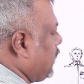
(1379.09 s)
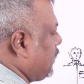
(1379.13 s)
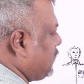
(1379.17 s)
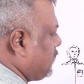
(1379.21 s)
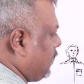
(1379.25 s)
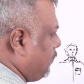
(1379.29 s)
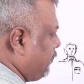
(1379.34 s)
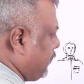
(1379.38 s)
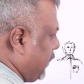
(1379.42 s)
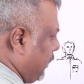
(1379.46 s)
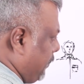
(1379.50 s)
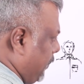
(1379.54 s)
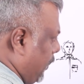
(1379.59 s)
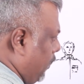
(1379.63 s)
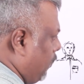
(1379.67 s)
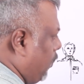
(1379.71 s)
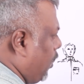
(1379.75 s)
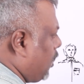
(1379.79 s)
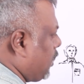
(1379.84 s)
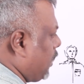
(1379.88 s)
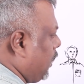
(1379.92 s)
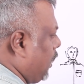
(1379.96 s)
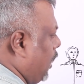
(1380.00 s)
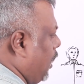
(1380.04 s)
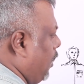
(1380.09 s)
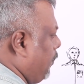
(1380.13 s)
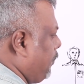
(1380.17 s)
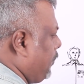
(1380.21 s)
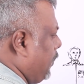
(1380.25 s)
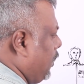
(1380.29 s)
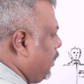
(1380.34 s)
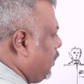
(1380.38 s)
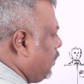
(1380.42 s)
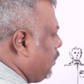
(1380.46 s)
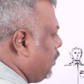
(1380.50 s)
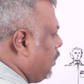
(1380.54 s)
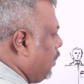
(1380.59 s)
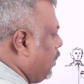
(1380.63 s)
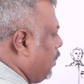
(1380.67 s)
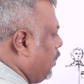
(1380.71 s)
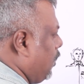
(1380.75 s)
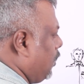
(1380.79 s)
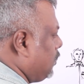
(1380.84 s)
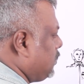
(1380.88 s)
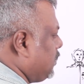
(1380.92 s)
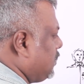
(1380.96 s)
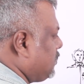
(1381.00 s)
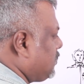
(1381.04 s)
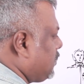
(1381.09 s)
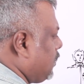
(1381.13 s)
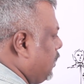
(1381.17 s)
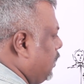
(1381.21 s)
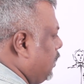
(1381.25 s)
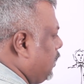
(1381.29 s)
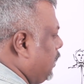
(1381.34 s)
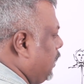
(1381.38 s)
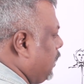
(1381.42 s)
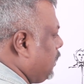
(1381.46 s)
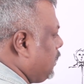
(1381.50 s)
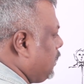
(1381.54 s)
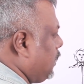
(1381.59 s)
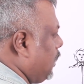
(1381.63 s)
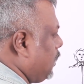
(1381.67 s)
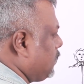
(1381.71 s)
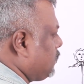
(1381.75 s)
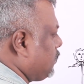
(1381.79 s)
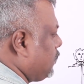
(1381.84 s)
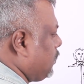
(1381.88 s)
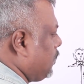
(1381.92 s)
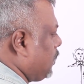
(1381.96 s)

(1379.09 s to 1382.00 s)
are some people walking up on this area, so